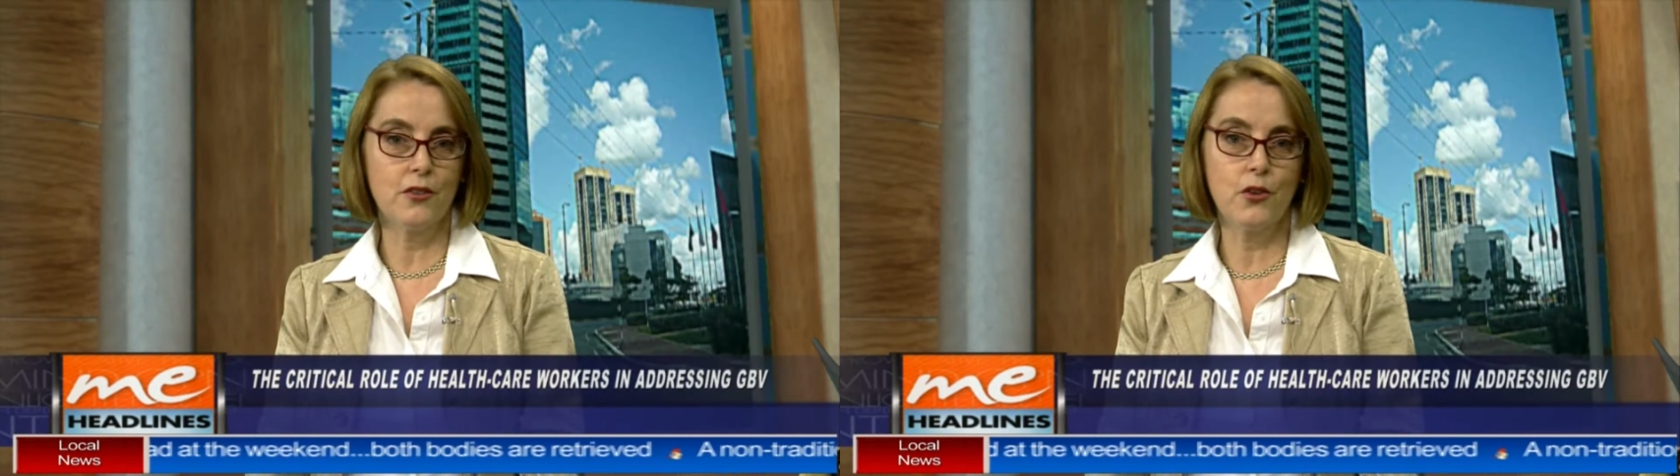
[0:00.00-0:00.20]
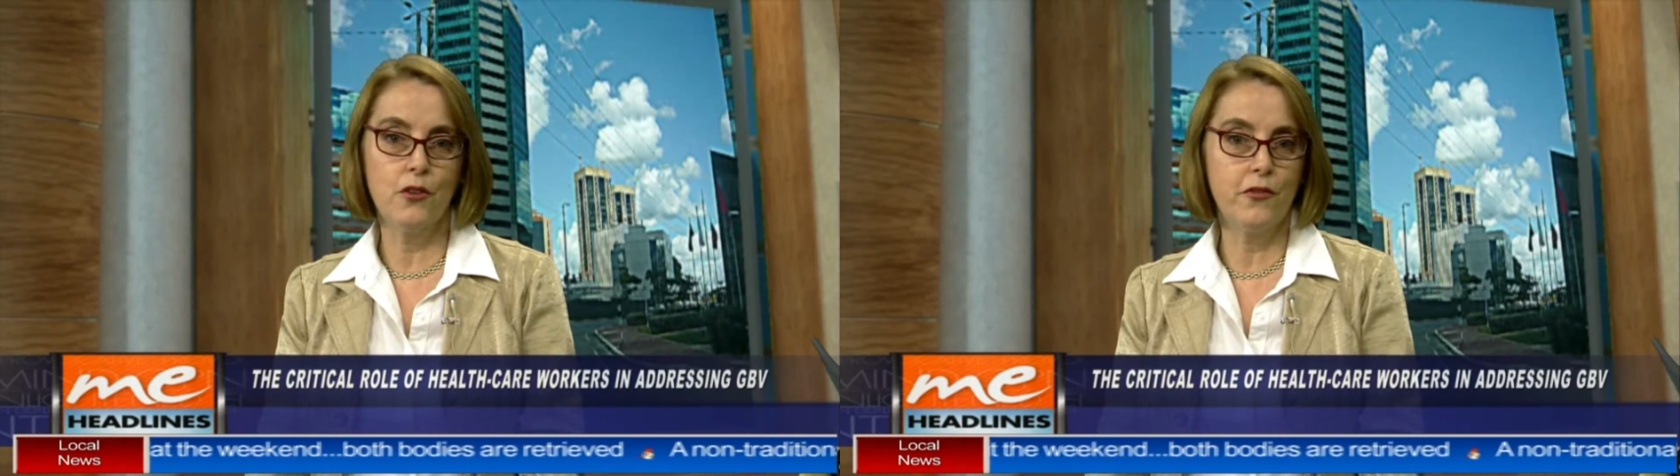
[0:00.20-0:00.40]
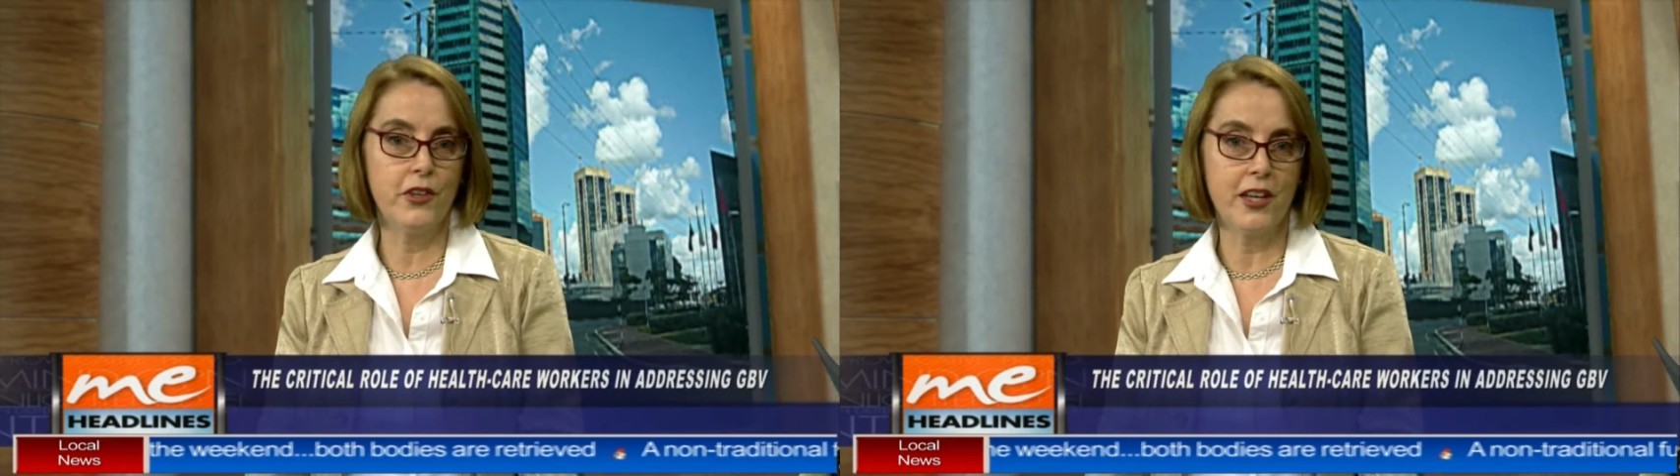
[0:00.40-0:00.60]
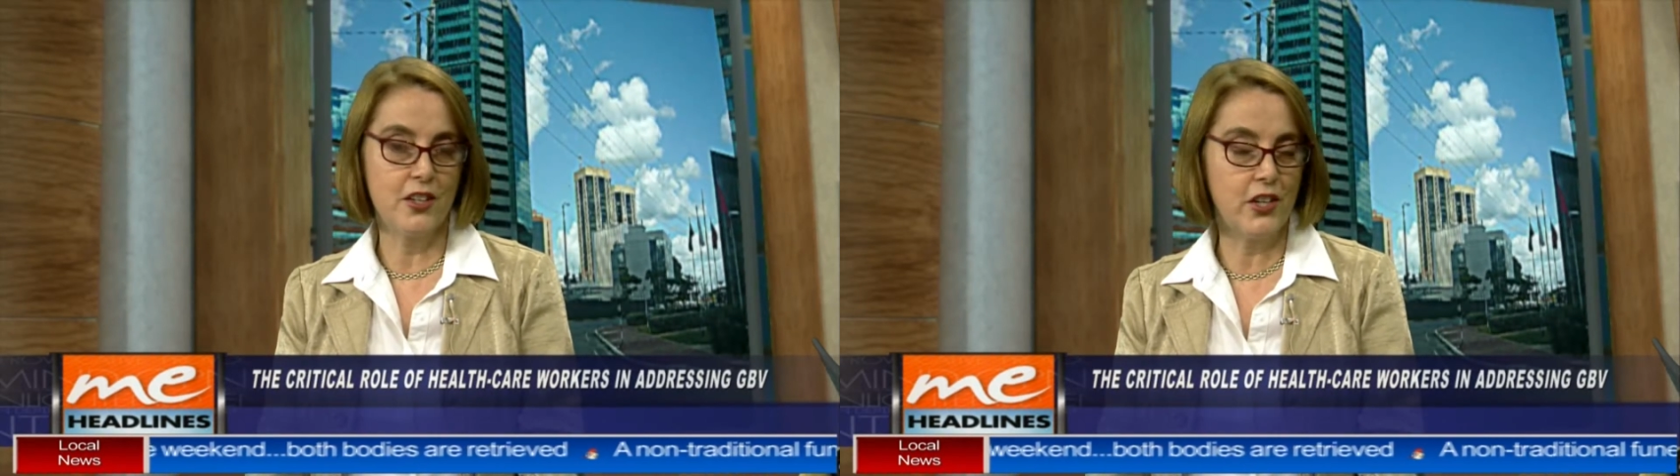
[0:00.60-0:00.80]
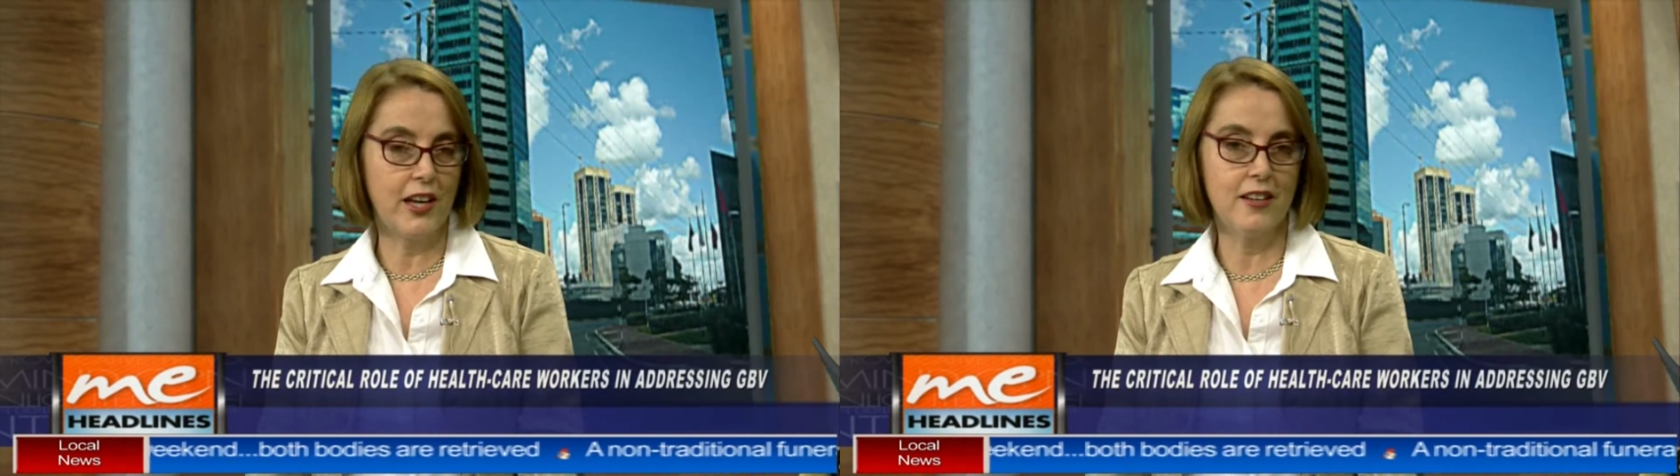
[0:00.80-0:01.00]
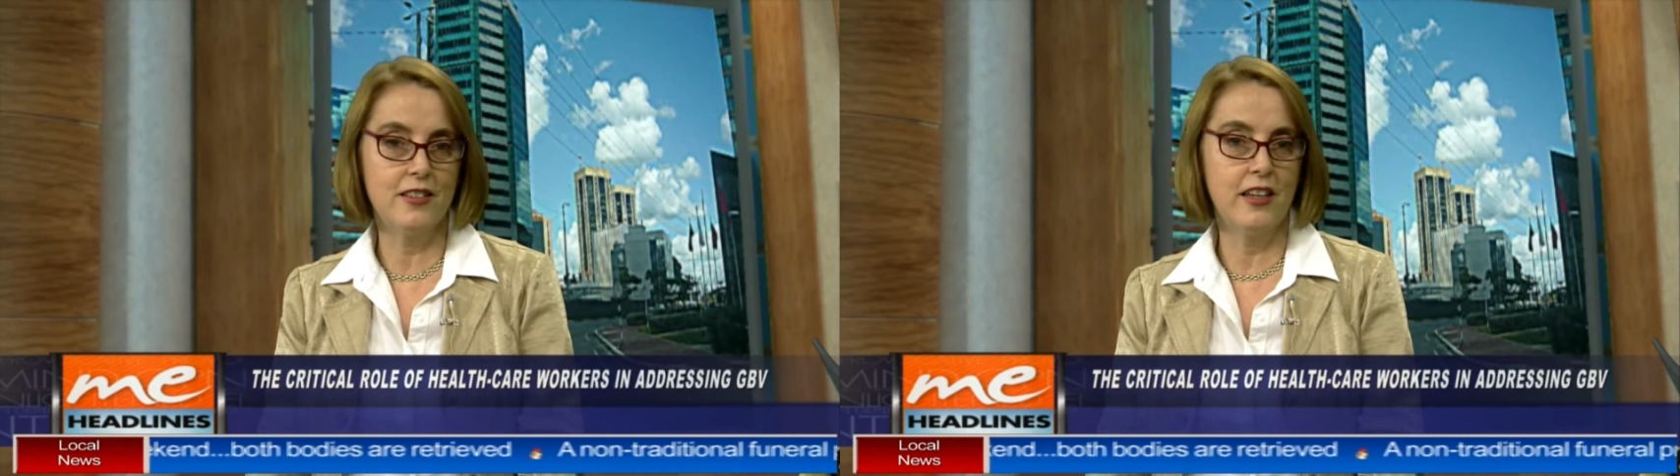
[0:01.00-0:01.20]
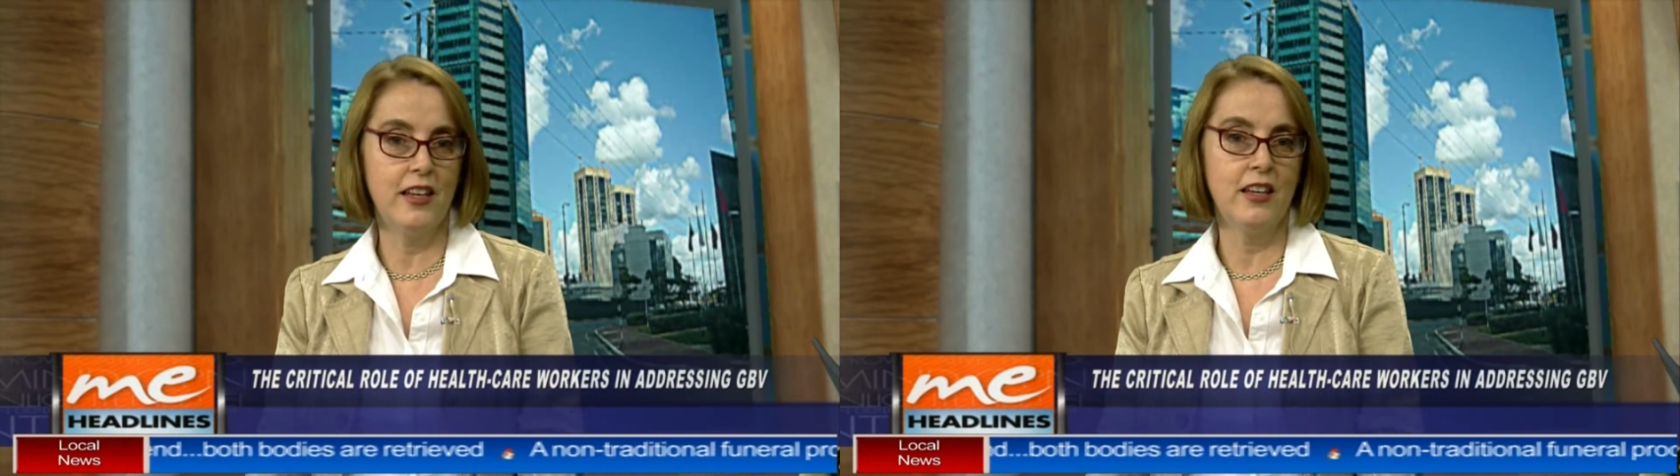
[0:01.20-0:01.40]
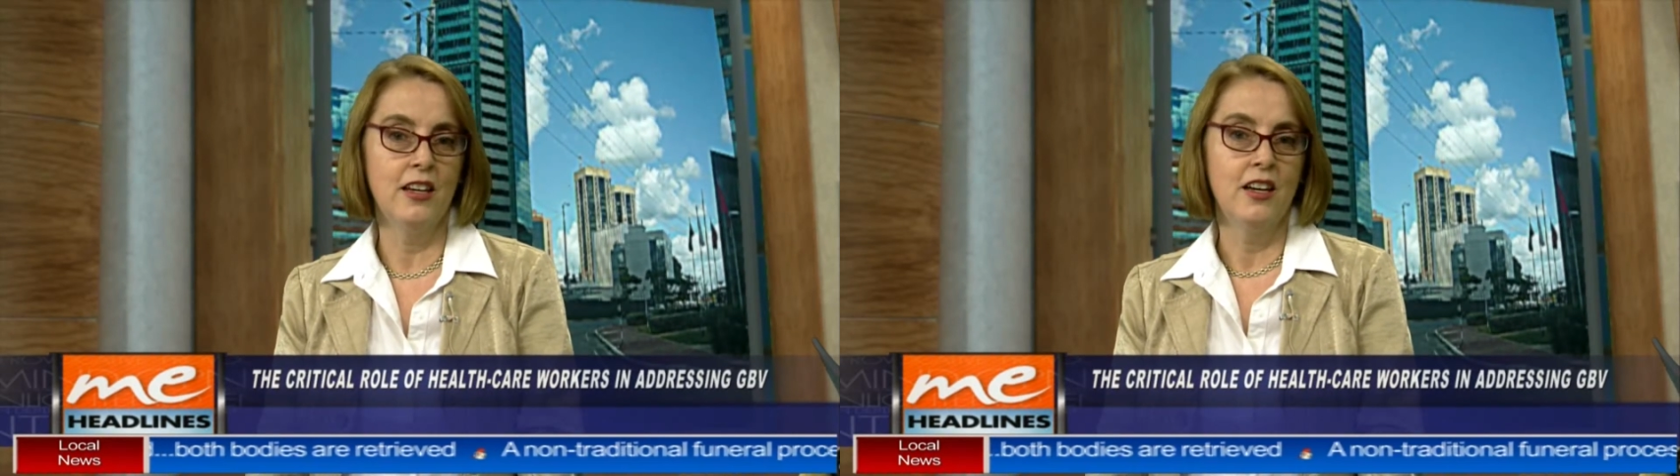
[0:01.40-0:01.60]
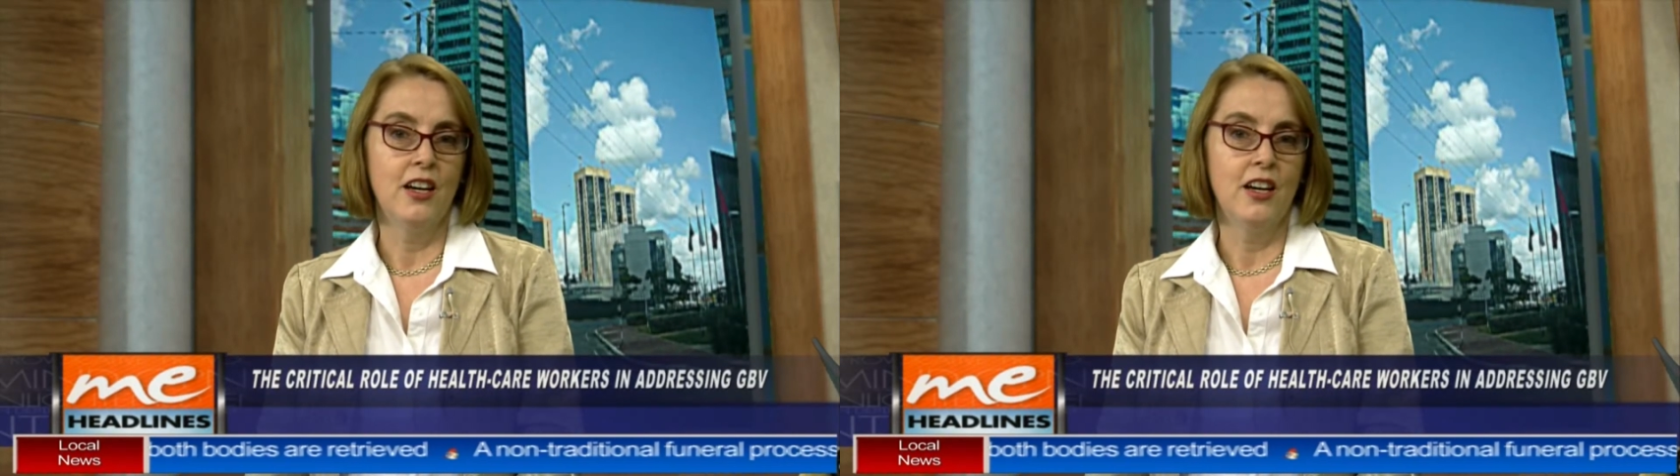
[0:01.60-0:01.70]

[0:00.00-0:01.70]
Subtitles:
confidentiality,